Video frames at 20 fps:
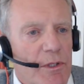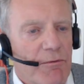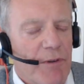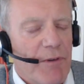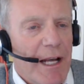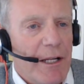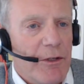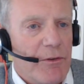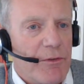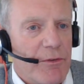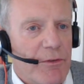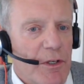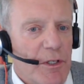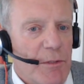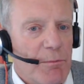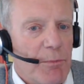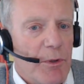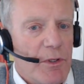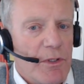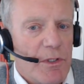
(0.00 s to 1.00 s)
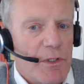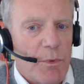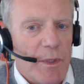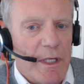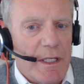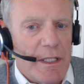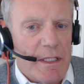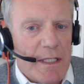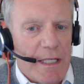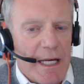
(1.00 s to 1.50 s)
the value of those bonds
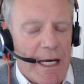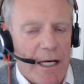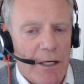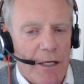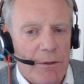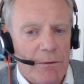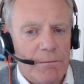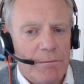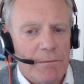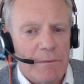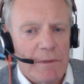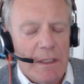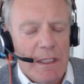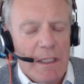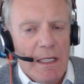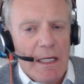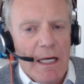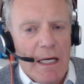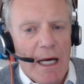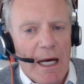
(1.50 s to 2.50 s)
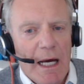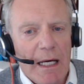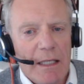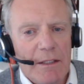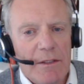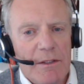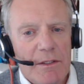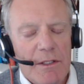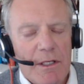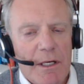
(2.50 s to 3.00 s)
went down
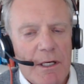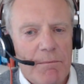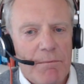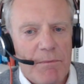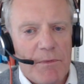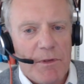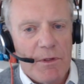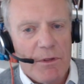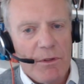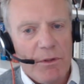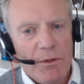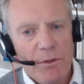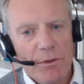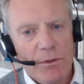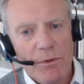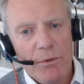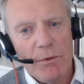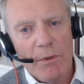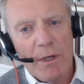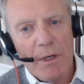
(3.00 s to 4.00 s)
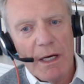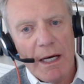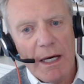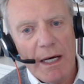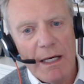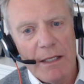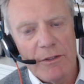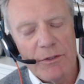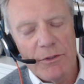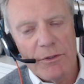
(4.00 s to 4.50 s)
and um, you
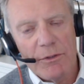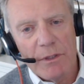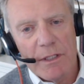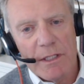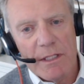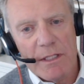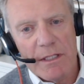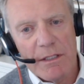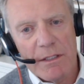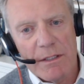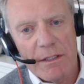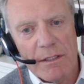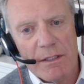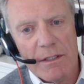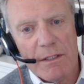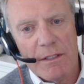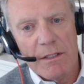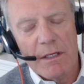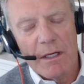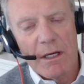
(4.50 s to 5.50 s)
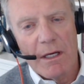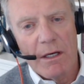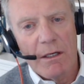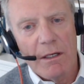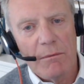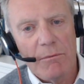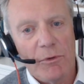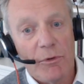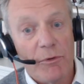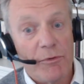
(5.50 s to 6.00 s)
and your listeners
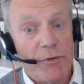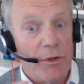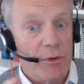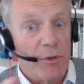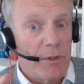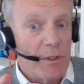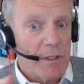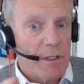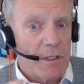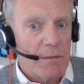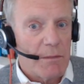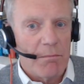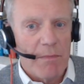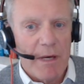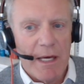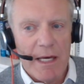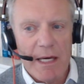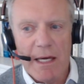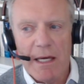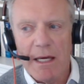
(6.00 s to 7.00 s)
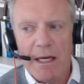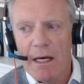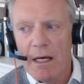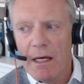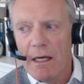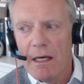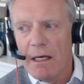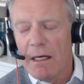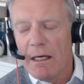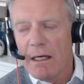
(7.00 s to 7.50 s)
um, or viewers may
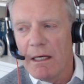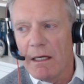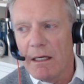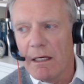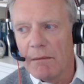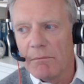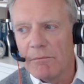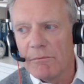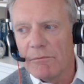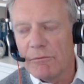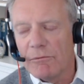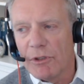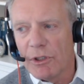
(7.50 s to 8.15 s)
um,